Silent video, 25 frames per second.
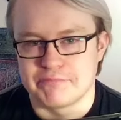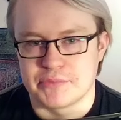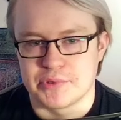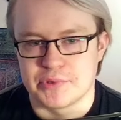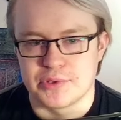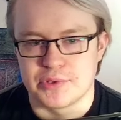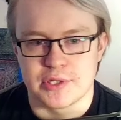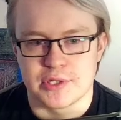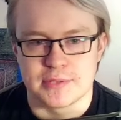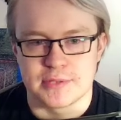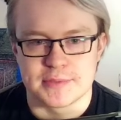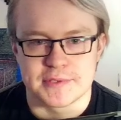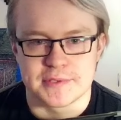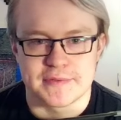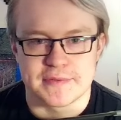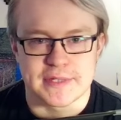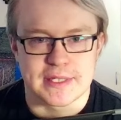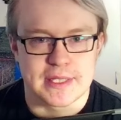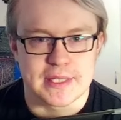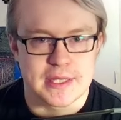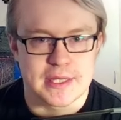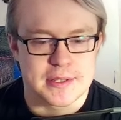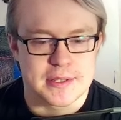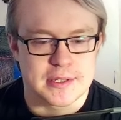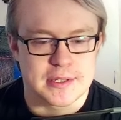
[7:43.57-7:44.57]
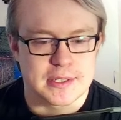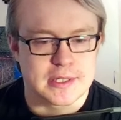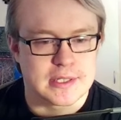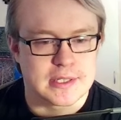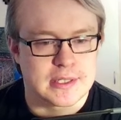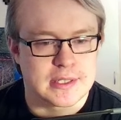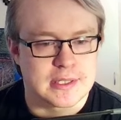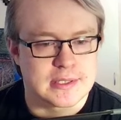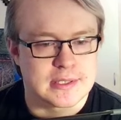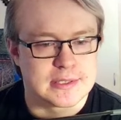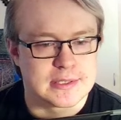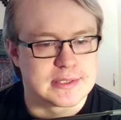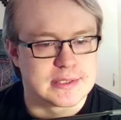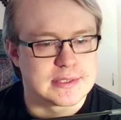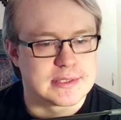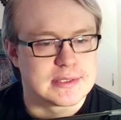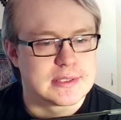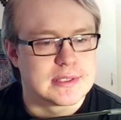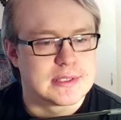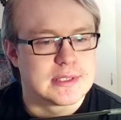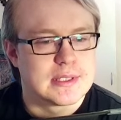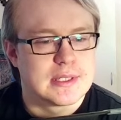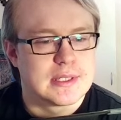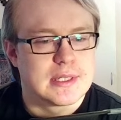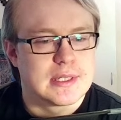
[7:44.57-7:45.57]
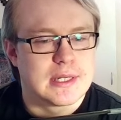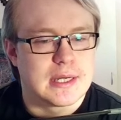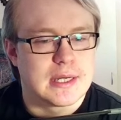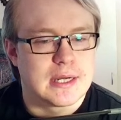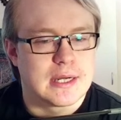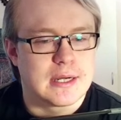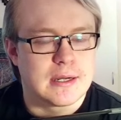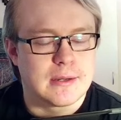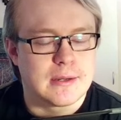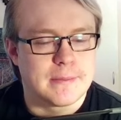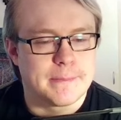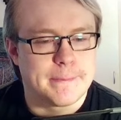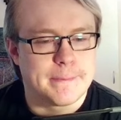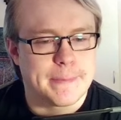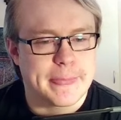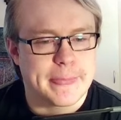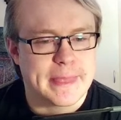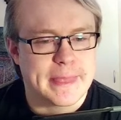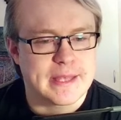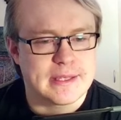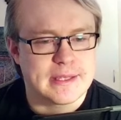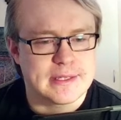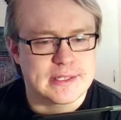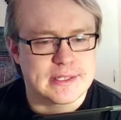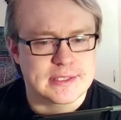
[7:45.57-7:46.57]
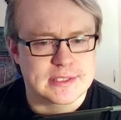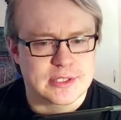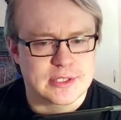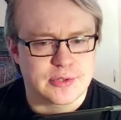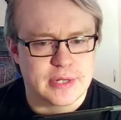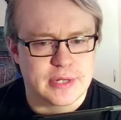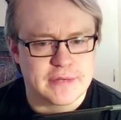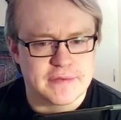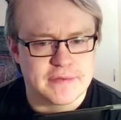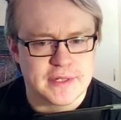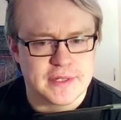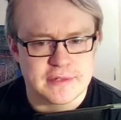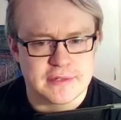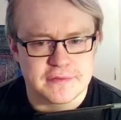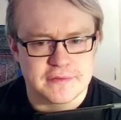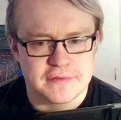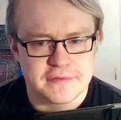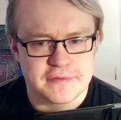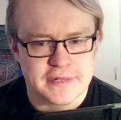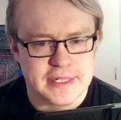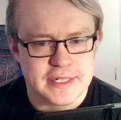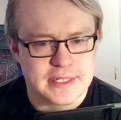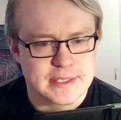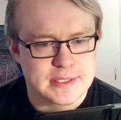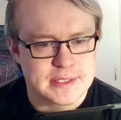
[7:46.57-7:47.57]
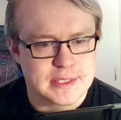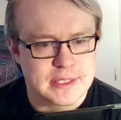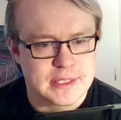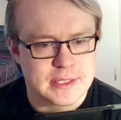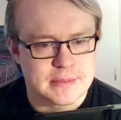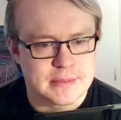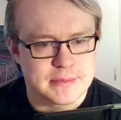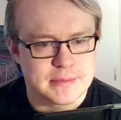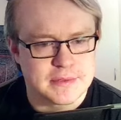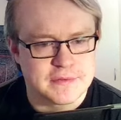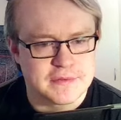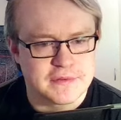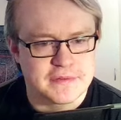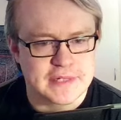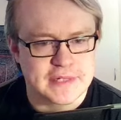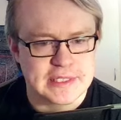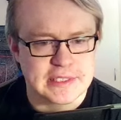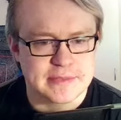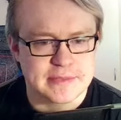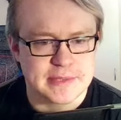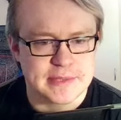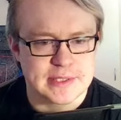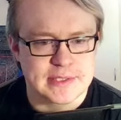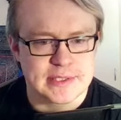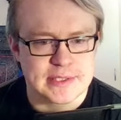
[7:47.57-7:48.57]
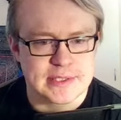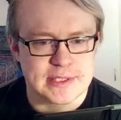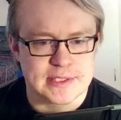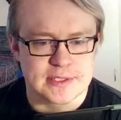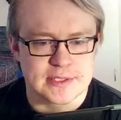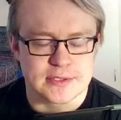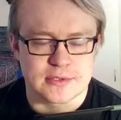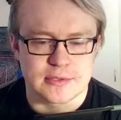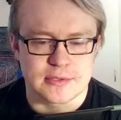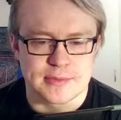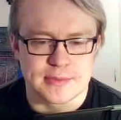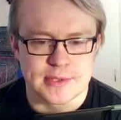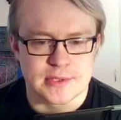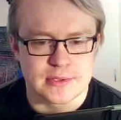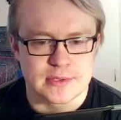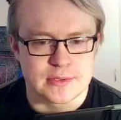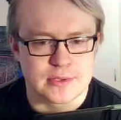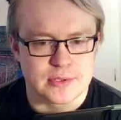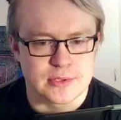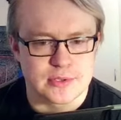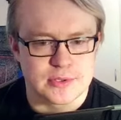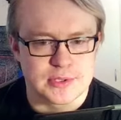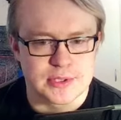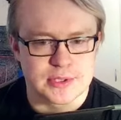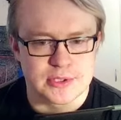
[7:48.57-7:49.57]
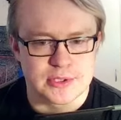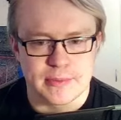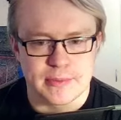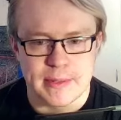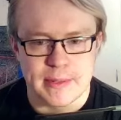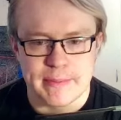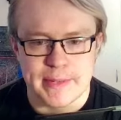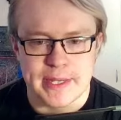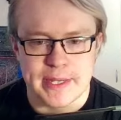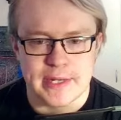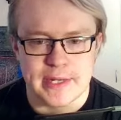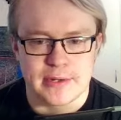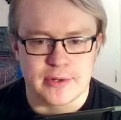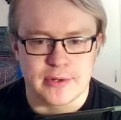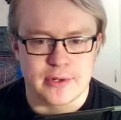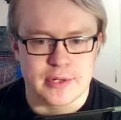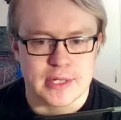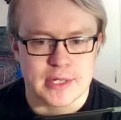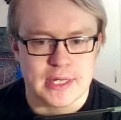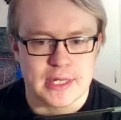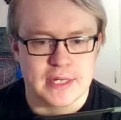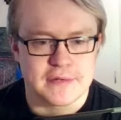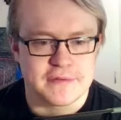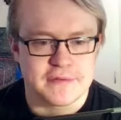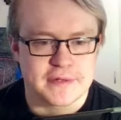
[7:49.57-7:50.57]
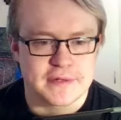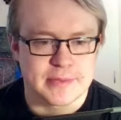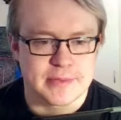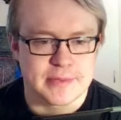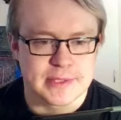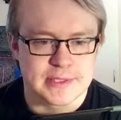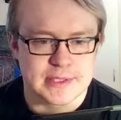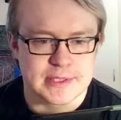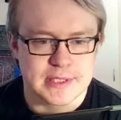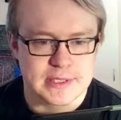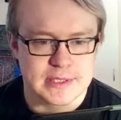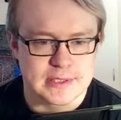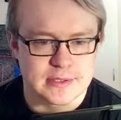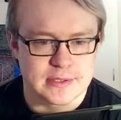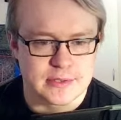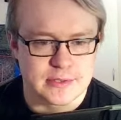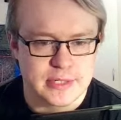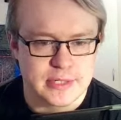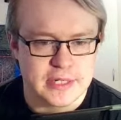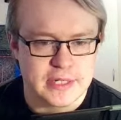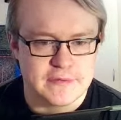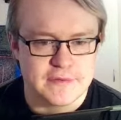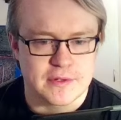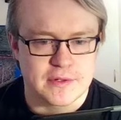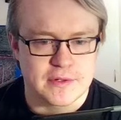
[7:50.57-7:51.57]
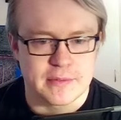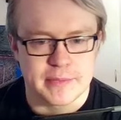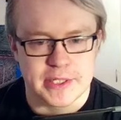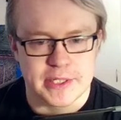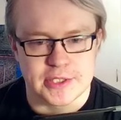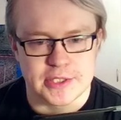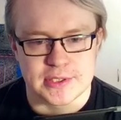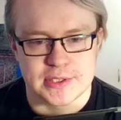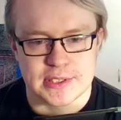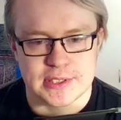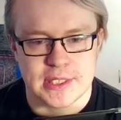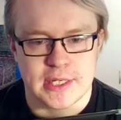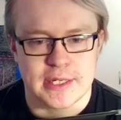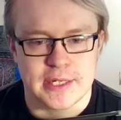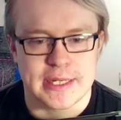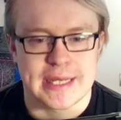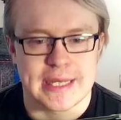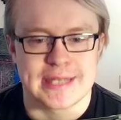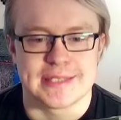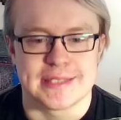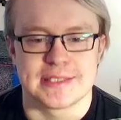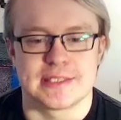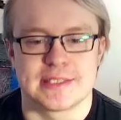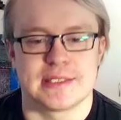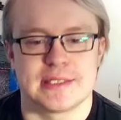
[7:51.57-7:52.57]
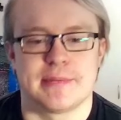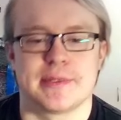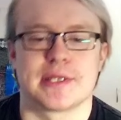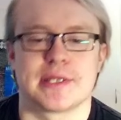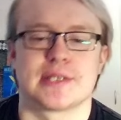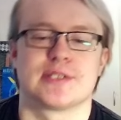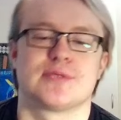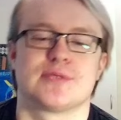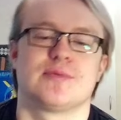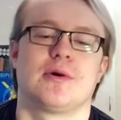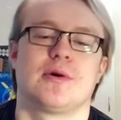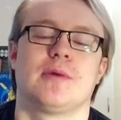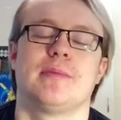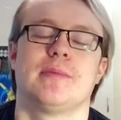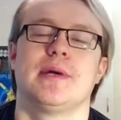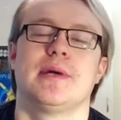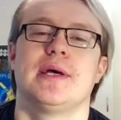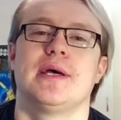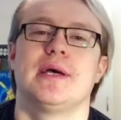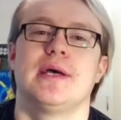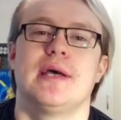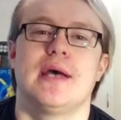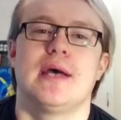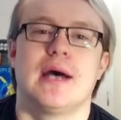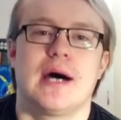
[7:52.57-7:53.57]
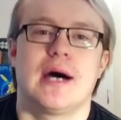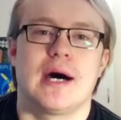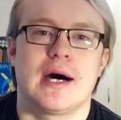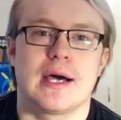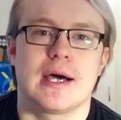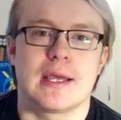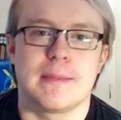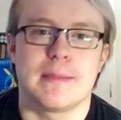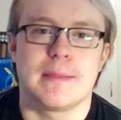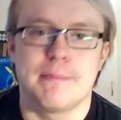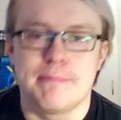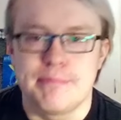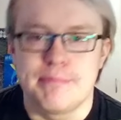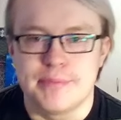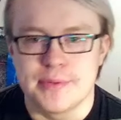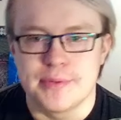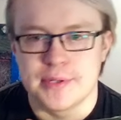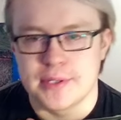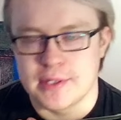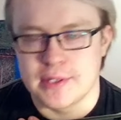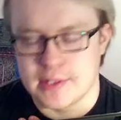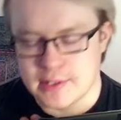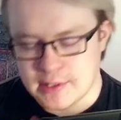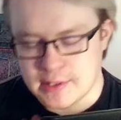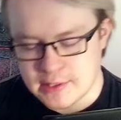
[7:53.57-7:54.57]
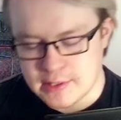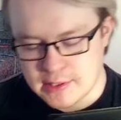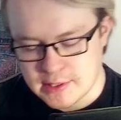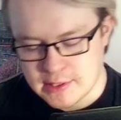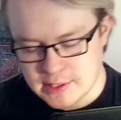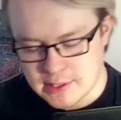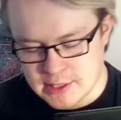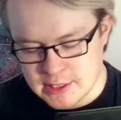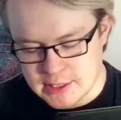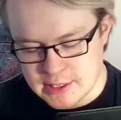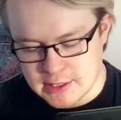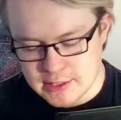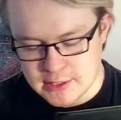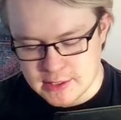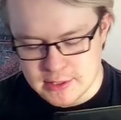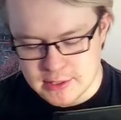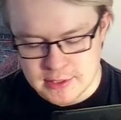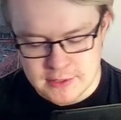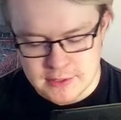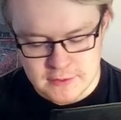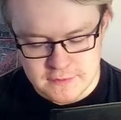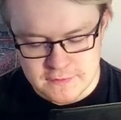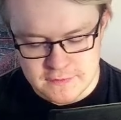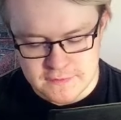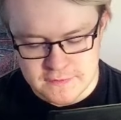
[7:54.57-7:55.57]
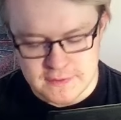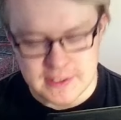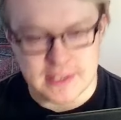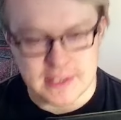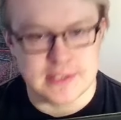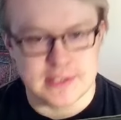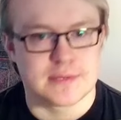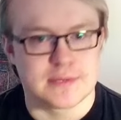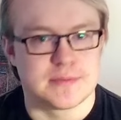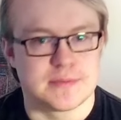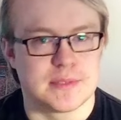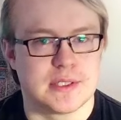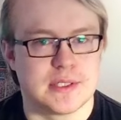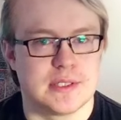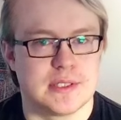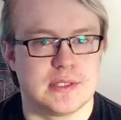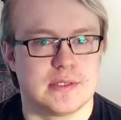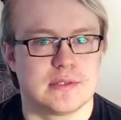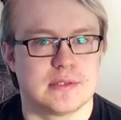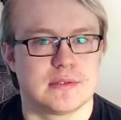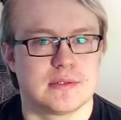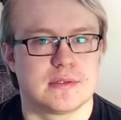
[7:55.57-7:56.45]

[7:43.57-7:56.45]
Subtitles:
terms of like the other cards. And then there's a graveyard effect. If a face-up insect synchro monster you control is destroyed by battle or card effect by this card's in your grave, you can banish this card, add a summoning swarm. I believe, let me